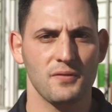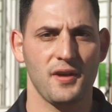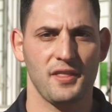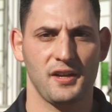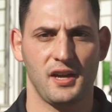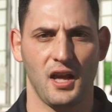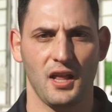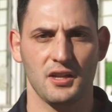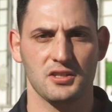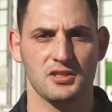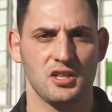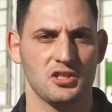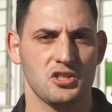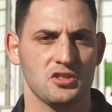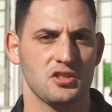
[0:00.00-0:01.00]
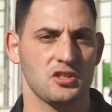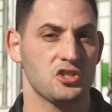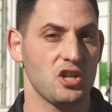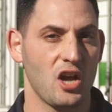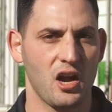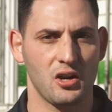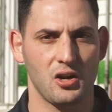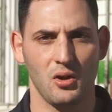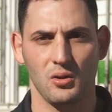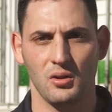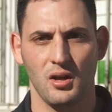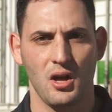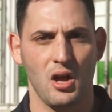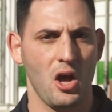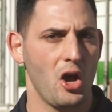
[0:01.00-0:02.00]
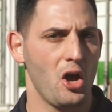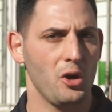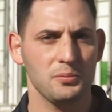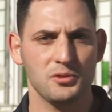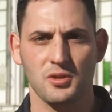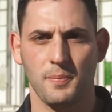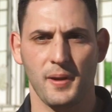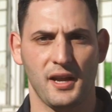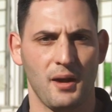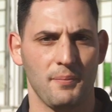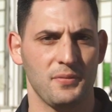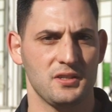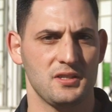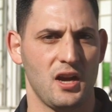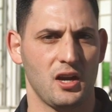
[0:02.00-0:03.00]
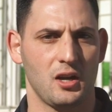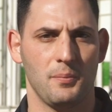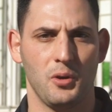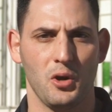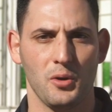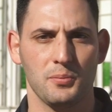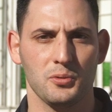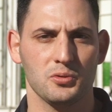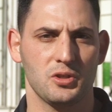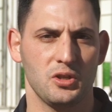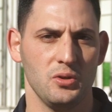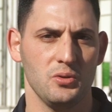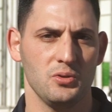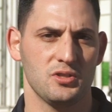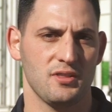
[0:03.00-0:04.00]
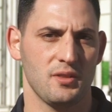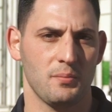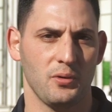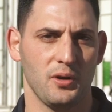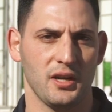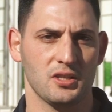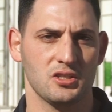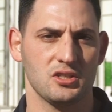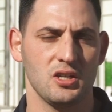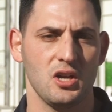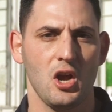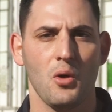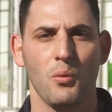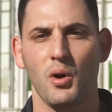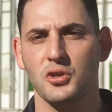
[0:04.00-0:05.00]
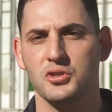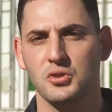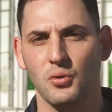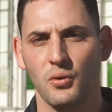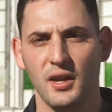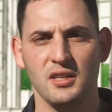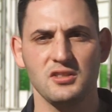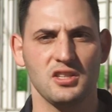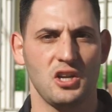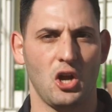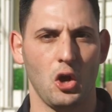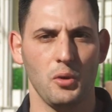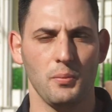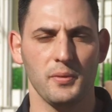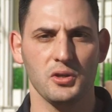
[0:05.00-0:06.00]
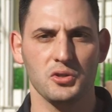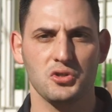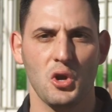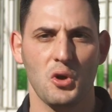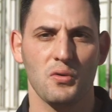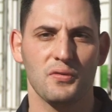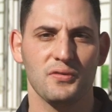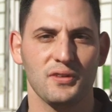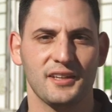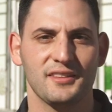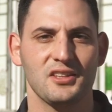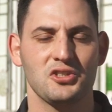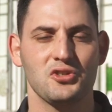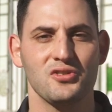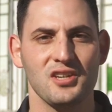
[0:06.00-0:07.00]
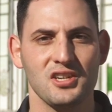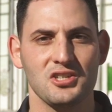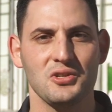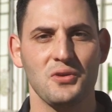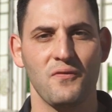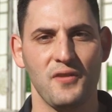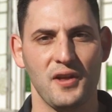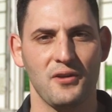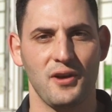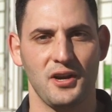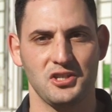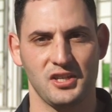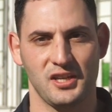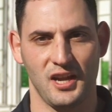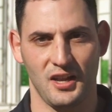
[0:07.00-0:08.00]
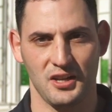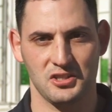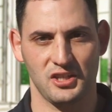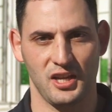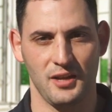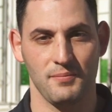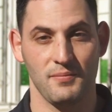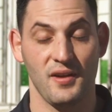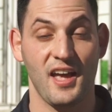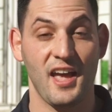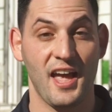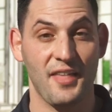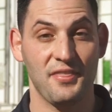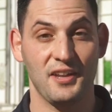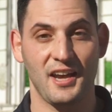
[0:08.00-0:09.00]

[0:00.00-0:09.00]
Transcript: of other colours such as a charcoal helps to pick up the darker purple hues in the bricks, whilst greens and oatmeals reflect the traditional Federation colour scheme and the